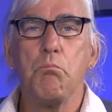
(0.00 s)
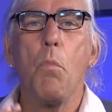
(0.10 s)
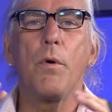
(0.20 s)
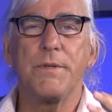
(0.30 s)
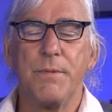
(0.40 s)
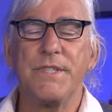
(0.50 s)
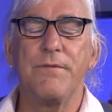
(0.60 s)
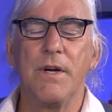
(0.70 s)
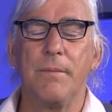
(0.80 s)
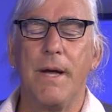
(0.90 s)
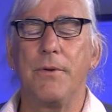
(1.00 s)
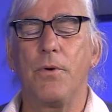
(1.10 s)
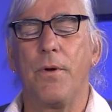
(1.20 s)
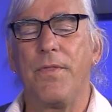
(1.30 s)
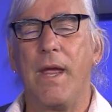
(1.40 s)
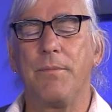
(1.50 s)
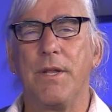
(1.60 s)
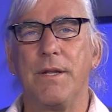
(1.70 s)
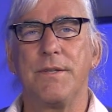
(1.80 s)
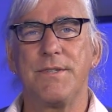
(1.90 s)
more specific about
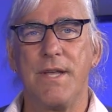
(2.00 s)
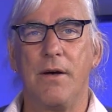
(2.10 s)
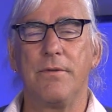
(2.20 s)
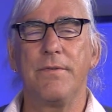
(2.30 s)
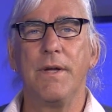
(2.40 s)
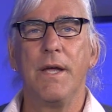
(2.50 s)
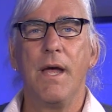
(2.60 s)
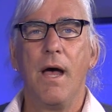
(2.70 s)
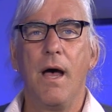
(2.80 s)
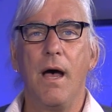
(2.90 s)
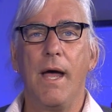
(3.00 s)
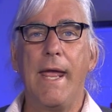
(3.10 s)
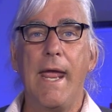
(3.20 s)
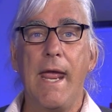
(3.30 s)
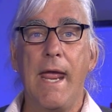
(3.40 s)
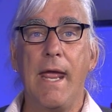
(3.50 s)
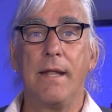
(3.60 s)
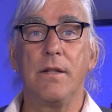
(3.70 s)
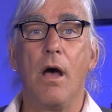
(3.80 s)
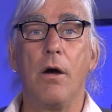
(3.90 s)
Northampton itself uh,
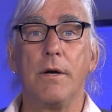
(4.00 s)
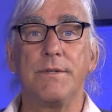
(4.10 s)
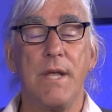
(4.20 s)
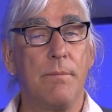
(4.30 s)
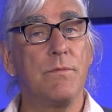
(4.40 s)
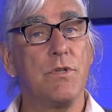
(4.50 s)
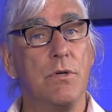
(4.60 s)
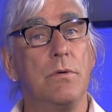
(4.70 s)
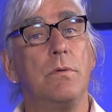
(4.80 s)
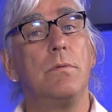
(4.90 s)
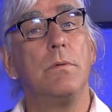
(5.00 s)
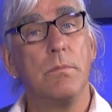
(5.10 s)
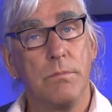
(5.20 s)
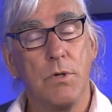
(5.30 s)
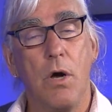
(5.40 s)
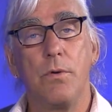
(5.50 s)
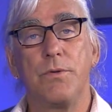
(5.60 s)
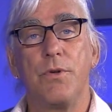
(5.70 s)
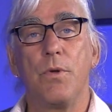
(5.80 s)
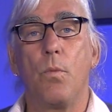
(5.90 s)
and our attempt to go
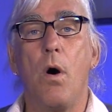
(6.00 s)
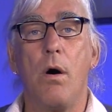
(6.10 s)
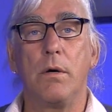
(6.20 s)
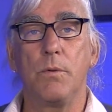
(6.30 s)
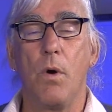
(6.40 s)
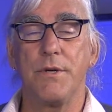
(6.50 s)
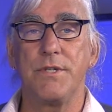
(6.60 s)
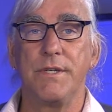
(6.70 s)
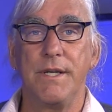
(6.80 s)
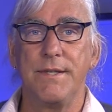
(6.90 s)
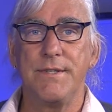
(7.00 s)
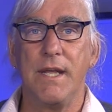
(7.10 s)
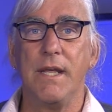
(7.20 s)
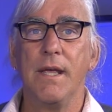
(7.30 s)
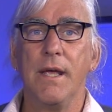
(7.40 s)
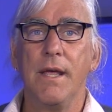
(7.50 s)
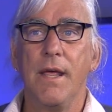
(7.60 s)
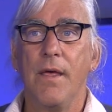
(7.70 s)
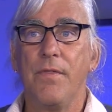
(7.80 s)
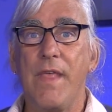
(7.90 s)
to the wall in Washington, D.C.
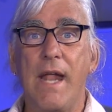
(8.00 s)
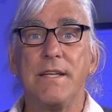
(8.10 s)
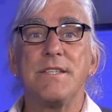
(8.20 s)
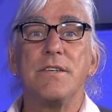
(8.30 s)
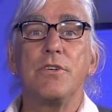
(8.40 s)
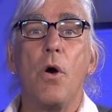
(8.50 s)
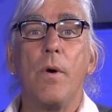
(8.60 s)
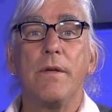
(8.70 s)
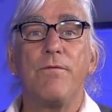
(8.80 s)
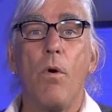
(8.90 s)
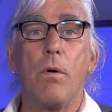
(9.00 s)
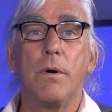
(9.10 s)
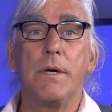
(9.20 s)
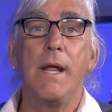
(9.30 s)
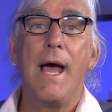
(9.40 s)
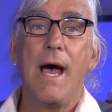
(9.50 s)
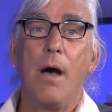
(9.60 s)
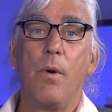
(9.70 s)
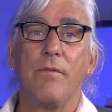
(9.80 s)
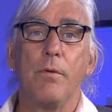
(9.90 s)
That is still going forward.
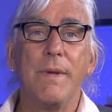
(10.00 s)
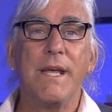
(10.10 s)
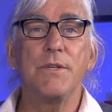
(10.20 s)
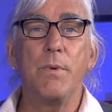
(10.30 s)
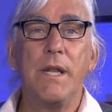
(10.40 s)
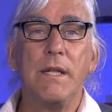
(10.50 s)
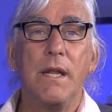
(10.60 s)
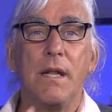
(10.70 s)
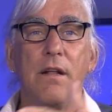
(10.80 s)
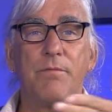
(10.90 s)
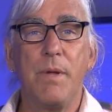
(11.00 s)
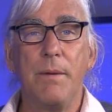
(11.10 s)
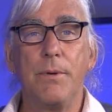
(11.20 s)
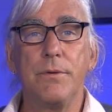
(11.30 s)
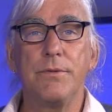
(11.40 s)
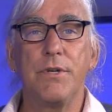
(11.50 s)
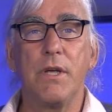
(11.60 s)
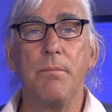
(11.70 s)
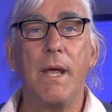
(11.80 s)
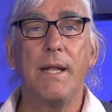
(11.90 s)
However, because we didn't get enough people to
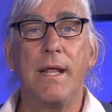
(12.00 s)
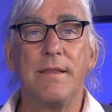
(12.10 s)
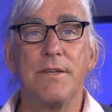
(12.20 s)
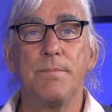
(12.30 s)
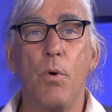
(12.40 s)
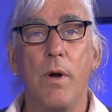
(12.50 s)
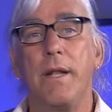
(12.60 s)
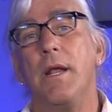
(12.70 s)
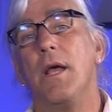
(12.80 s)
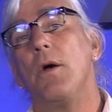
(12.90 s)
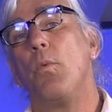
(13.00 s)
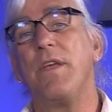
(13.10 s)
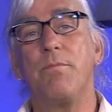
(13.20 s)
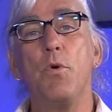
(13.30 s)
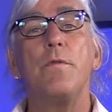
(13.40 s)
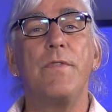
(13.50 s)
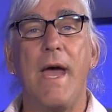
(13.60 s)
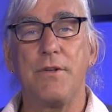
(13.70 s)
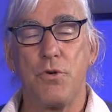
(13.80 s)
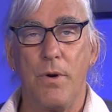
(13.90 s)
commit at this point, we've moved
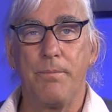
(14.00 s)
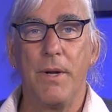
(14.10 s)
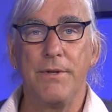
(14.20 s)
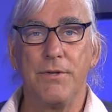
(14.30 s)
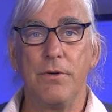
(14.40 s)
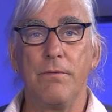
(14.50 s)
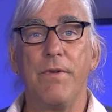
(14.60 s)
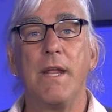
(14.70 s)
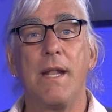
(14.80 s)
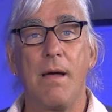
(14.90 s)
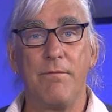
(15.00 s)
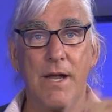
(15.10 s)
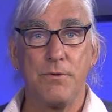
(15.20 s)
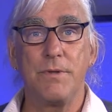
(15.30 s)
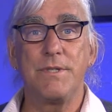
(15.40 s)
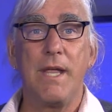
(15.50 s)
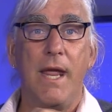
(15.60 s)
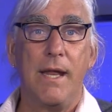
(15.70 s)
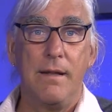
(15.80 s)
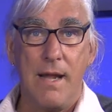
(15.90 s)
that trip until Vietnam Veterans
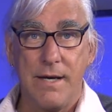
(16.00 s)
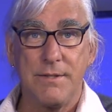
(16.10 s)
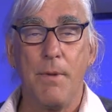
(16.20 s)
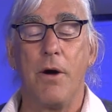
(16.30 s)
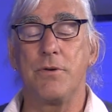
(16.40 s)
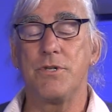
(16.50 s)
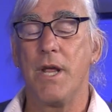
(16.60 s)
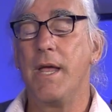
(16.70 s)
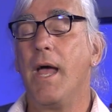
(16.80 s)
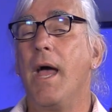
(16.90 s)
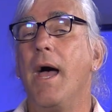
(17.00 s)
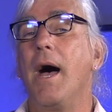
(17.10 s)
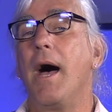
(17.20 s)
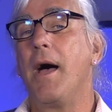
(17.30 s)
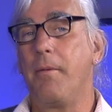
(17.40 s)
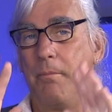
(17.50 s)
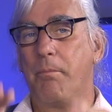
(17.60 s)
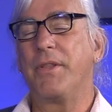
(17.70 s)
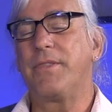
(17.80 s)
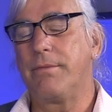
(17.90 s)
Day next March. Um,
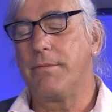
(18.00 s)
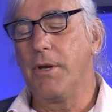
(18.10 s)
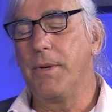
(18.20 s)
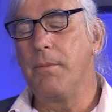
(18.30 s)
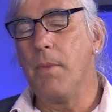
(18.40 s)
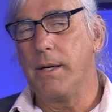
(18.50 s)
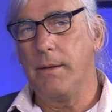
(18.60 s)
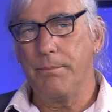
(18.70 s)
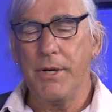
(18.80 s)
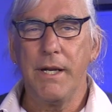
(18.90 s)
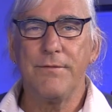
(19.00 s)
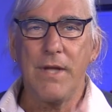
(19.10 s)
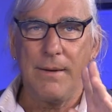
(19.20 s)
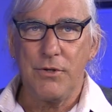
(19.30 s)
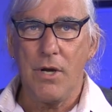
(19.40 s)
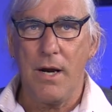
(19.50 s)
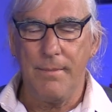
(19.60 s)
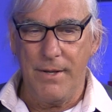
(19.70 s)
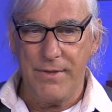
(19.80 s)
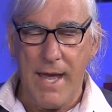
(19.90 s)
but there'll be money, plenty of time to talk
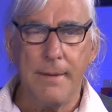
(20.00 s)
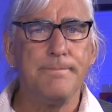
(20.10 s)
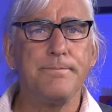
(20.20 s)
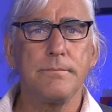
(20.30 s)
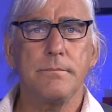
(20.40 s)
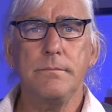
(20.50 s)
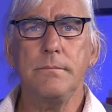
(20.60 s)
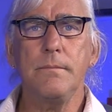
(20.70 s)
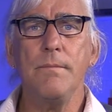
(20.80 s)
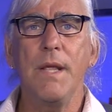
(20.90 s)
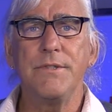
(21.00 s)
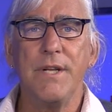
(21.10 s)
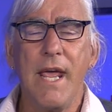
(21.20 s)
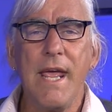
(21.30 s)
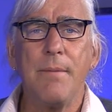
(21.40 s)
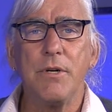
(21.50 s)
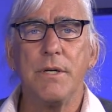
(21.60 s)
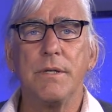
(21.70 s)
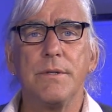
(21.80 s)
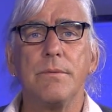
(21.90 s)
about that. Today, I'm going
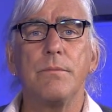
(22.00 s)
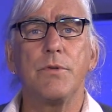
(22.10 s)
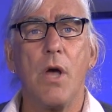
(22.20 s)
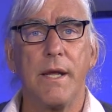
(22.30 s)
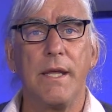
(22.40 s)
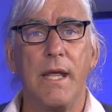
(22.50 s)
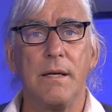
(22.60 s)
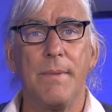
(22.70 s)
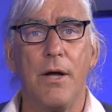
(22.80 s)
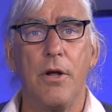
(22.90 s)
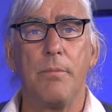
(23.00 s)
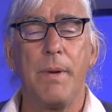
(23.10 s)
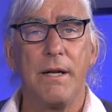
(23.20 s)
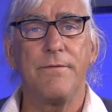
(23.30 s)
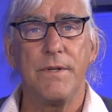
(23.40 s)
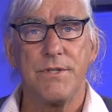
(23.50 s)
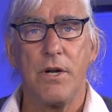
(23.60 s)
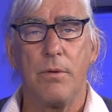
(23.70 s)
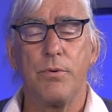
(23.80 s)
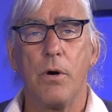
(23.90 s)
to talk again about our benefits
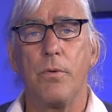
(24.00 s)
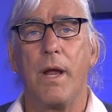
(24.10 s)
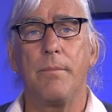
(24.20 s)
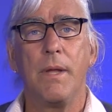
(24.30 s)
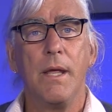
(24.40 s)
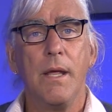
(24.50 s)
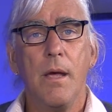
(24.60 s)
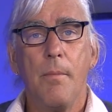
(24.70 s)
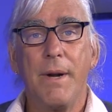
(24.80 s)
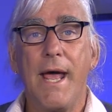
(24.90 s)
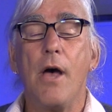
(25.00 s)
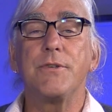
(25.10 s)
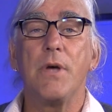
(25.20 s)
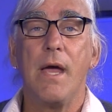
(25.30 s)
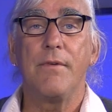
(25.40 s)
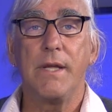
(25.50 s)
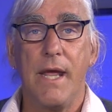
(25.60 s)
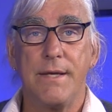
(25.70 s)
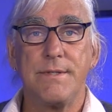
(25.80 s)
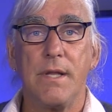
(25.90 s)
in our program, but I also have a
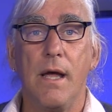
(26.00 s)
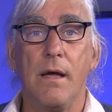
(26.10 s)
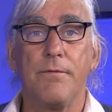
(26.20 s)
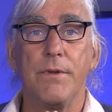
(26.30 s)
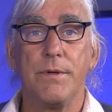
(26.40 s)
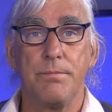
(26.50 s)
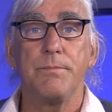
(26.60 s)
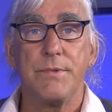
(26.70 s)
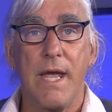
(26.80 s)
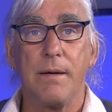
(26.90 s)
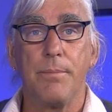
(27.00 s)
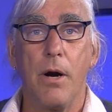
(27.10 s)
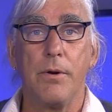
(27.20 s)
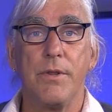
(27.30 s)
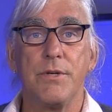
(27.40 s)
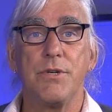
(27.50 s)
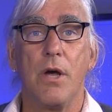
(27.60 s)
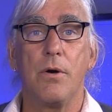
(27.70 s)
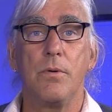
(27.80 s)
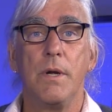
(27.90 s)
guest uh, for the second part of the
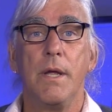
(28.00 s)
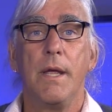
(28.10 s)
show,